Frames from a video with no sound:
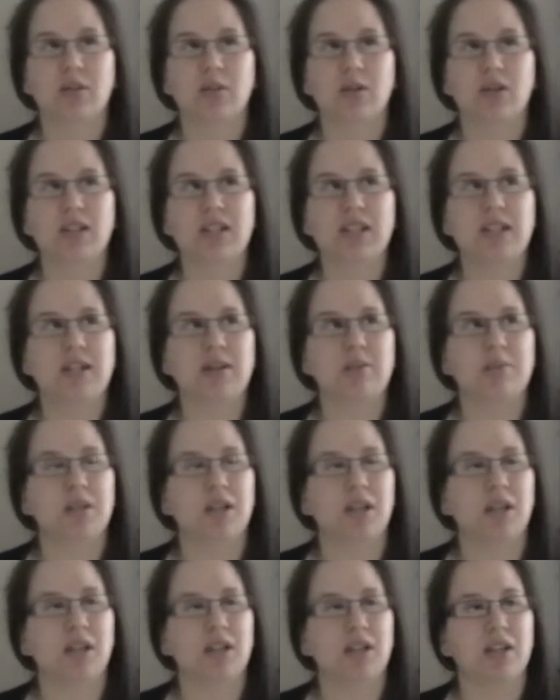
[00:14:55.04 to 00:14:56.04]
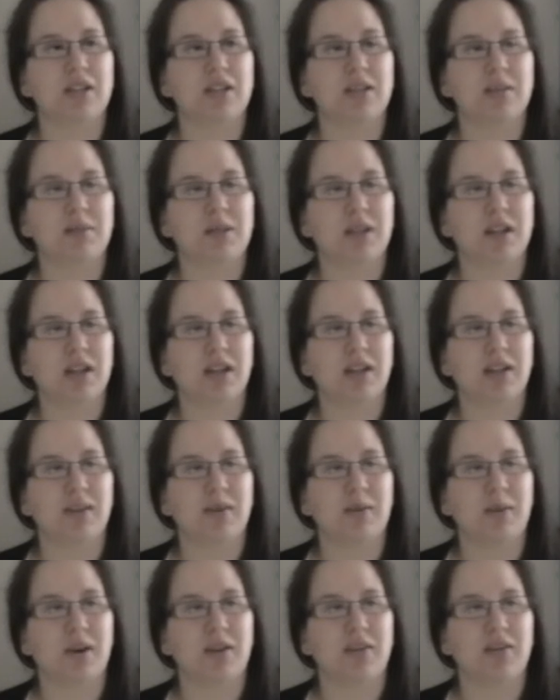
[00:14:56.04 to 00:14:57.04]
what has he dipped it in? He's dipped it in
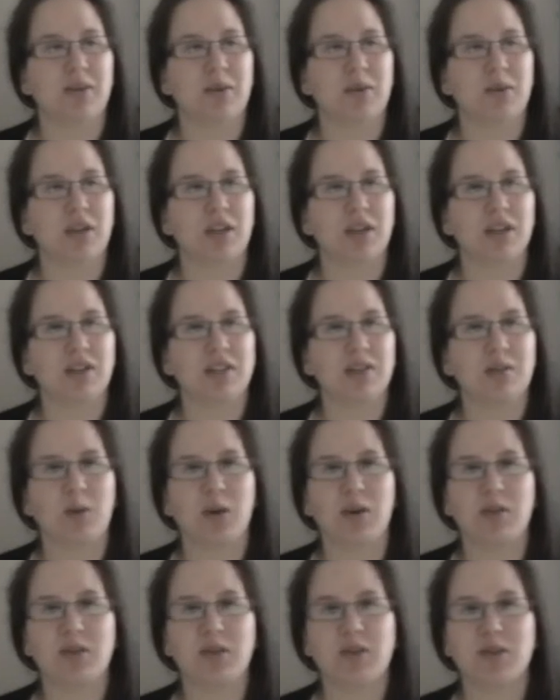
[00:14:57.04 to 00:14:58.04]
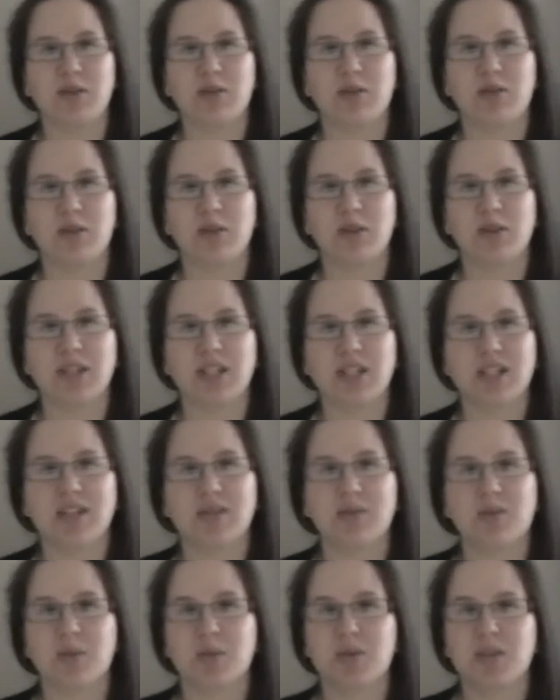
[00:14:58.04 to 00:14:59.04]
quite a few things, quite a few different foods. He
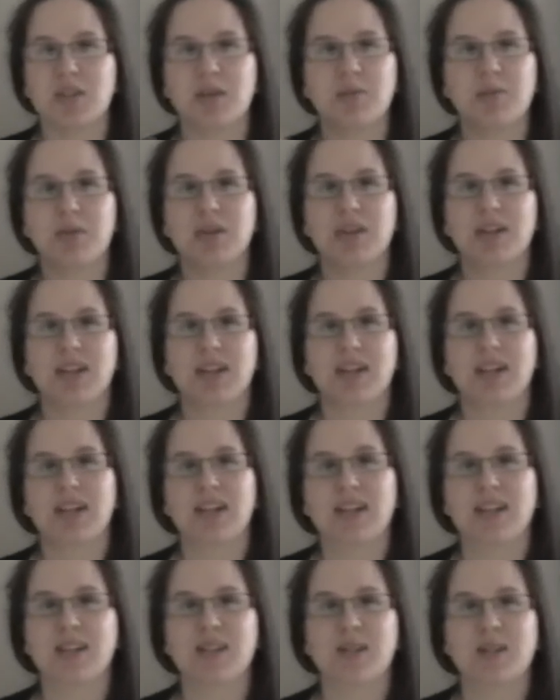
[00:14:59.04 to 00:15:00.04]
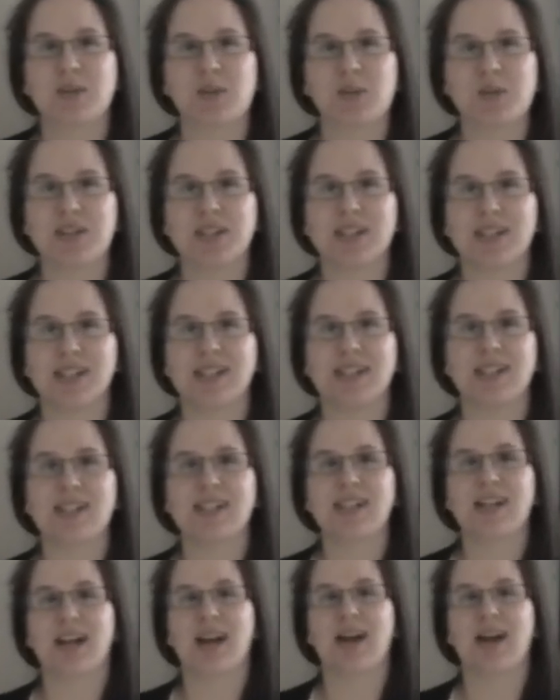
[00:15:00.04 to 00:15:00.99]
just will dip the sauce in